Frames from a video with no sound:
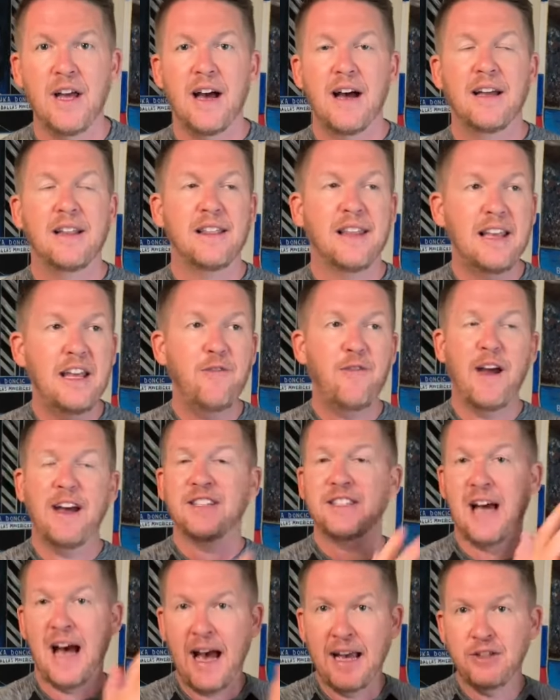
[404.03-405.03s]
Leaf
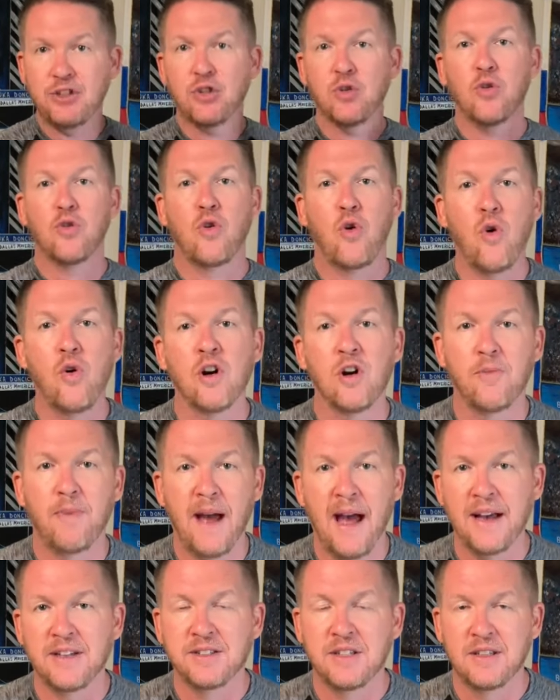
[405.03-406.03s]
has high school
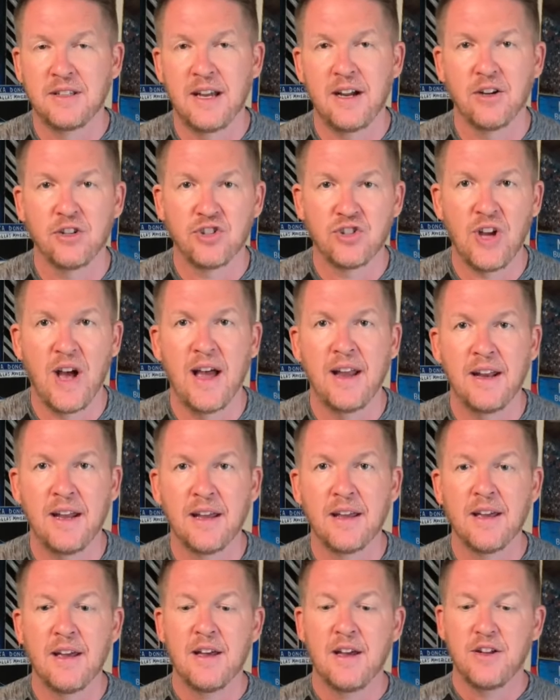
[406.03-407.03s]
quarterbacks that they are
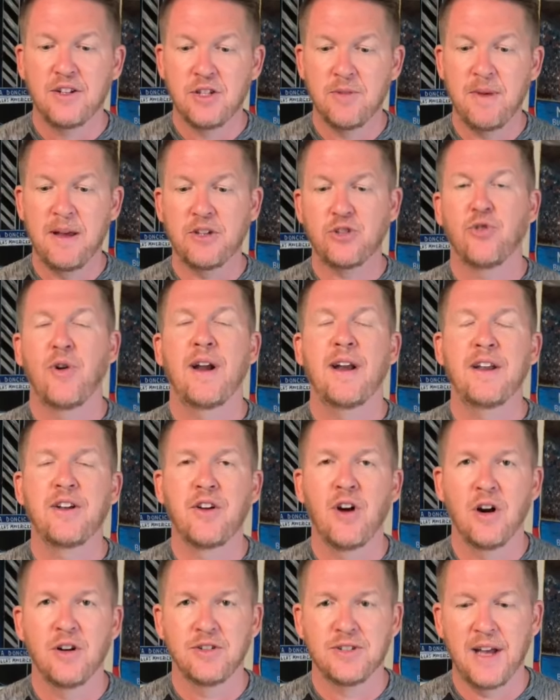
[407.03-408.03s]
signing to make trading
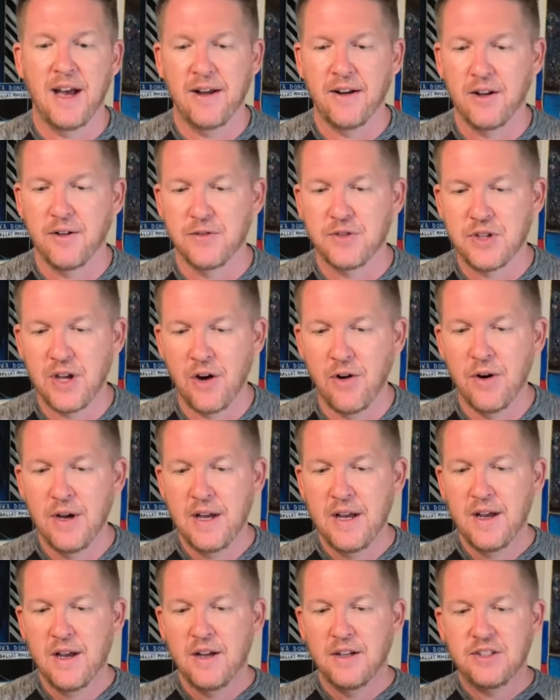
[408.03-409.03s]
cards out of. So
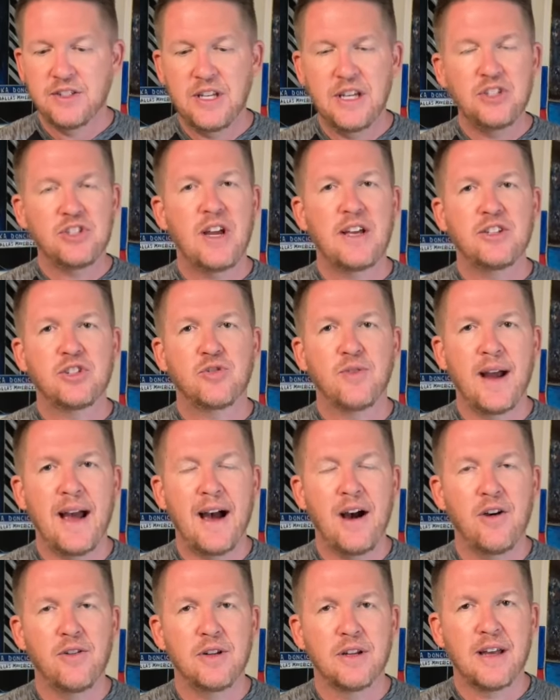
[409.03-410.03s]
C J.
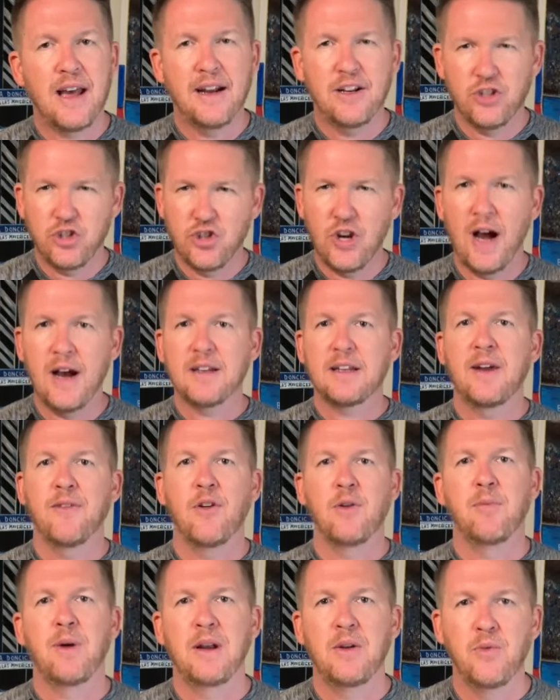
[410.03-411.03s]
Stroud kind of shocked
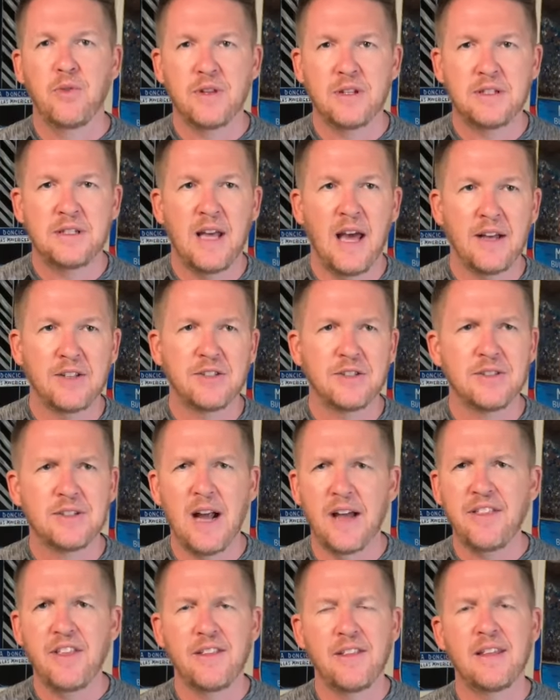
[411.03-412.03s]
everybody with the Texans.
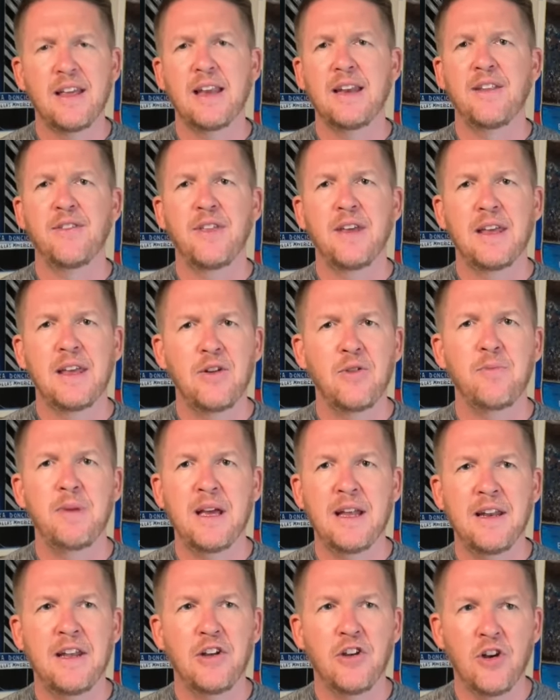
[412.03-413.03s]
Not that they didn't think he'd be
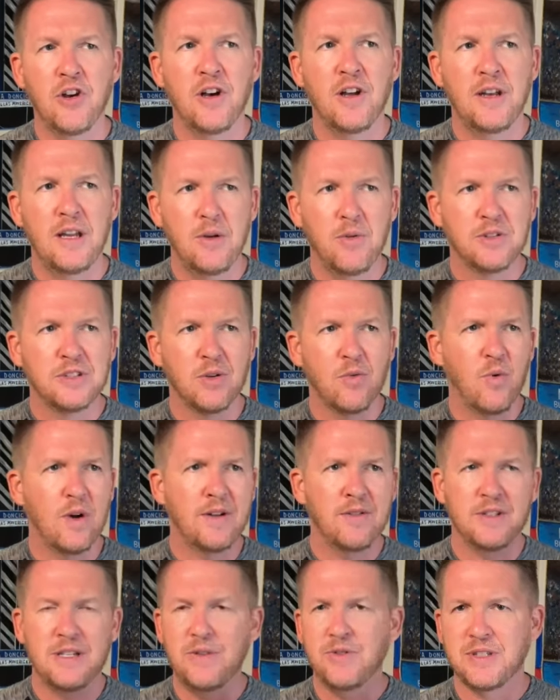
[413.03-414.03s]
any good. He was a
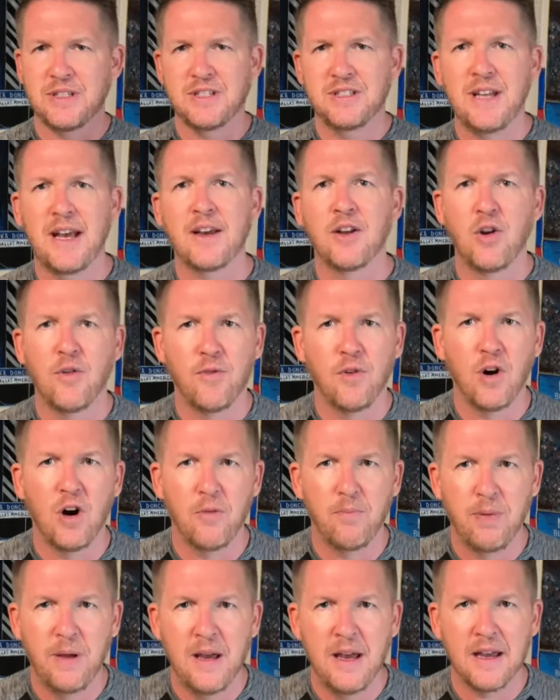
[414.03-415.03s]
what? He was a second
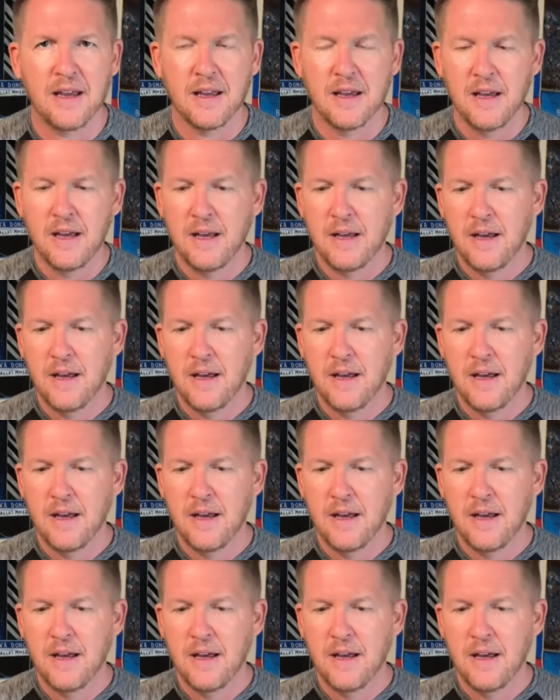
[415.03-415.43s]
overall pick.